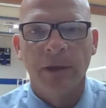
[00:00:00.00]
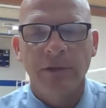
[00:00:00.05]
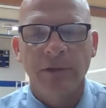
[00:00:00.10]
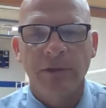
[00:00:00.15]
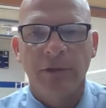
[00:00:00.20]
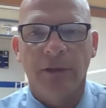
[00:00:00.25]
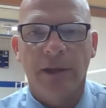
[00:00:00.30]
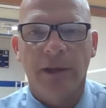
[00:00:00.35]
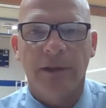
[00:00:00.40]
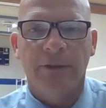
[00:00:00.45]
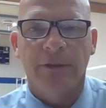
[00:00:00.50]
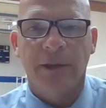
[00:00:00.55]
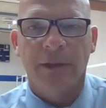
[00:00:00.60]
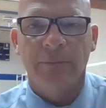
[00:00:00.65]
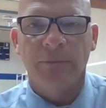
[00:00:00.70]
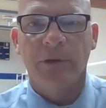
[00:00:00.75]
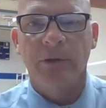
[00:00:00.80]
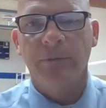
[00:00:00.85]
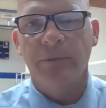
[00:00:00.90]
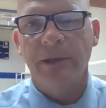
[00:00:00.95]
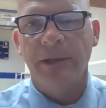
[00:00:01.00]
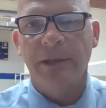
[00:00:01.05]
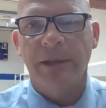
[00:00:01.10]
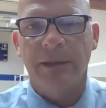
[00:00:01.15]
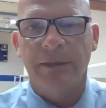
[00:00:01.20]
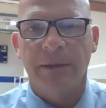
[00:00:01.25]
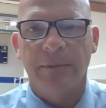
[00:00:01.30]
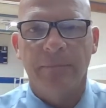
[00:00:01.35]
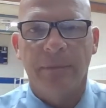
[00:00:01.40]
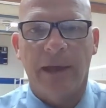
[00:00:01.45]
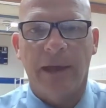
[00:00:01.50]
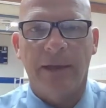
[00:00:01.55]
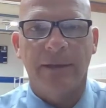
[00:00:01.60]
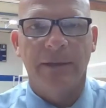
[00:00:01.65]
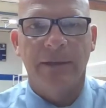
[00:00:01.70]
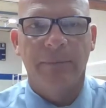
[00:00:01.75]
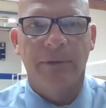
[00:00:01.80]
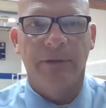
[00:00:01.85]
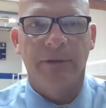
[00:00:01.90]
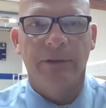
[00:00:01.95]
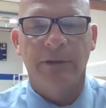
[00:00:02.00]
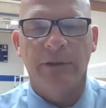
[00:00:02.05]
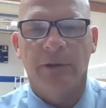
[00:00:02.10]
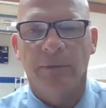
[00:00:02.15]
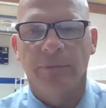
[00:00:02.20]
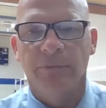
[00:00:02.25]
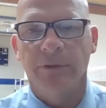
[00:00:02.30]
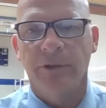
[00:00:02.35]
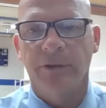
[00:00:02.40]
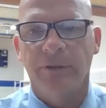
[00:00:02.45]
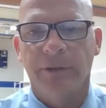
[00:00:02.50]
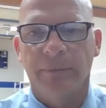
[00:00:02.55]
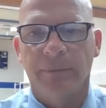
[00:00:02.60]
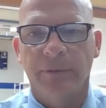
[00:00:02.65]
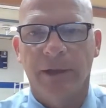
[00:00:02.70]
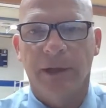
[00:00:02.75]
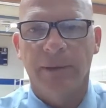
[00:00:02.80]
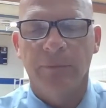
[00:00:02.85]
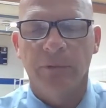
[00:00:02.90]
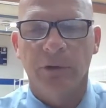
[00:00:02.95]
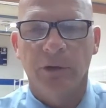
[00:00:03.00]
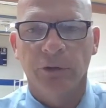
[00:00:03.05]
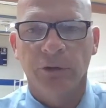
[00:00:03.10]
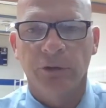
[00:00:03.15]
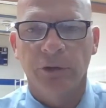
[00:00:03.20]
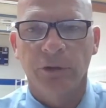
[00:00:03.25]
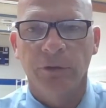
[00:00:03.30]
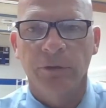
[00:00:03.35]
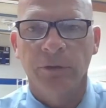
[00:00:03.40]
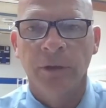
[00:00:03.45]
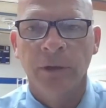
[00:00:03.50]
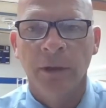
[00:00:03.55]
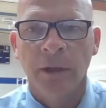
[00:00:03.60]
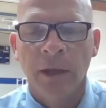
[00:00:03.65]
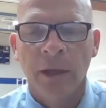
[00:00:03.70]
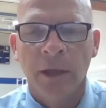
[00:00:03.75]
utilize them when we get them back in the building, hopefully sometime real soon.